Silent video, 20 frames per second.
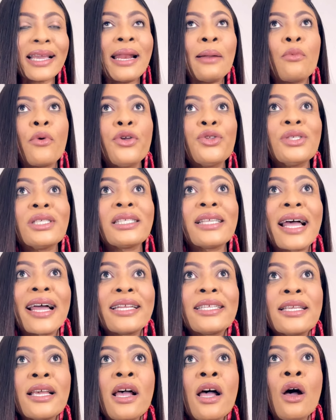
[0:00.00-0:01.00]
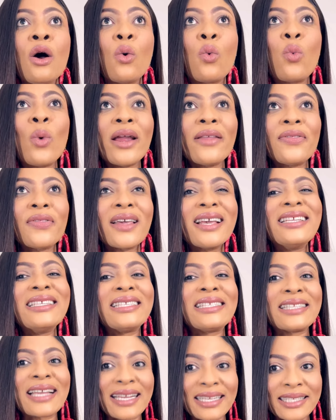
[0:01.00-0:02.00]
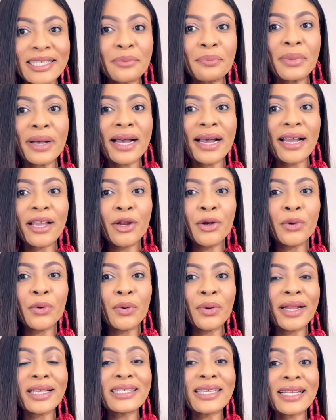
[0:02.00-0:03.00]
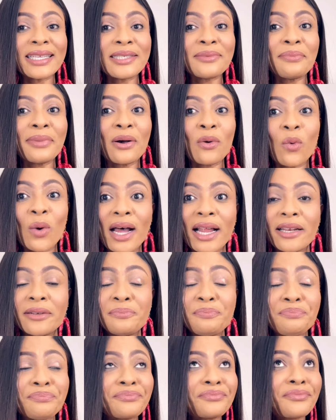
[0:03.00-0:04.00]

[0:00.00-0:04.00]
And I'm going to start with Zanzibar, the Zanzibar one,